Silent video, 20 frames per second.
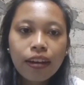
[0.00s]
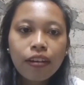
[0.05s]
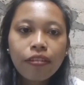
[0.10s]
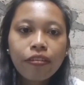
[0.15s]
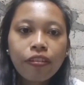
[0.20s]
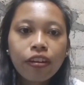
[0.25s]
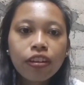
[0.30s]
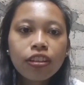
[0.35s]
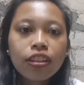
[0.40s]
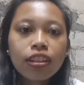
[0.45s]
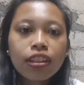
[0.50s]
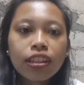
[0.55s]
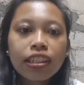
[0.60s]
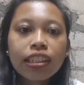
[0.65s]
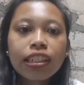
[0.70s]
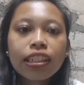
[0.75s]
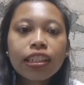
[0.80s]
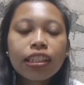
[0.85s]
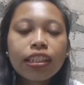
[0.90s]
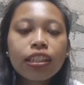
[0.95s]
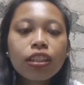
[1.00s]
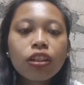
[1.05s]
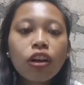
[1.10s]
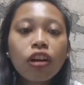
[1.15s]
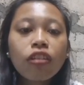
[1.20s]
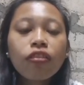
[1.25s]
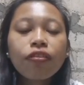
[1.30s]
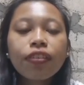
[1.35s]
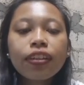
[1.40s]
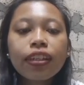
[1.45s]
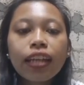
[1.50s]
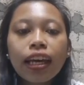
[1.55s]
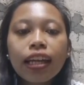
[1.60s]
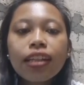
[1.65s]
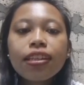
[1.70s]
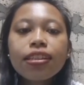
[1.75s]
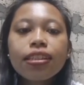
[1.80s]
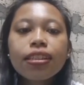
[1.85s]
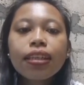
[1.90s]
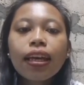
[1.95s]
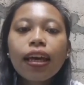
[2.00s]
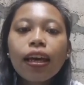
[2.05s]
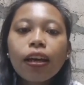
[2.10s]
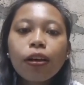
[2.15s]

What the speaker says: fosters confidence,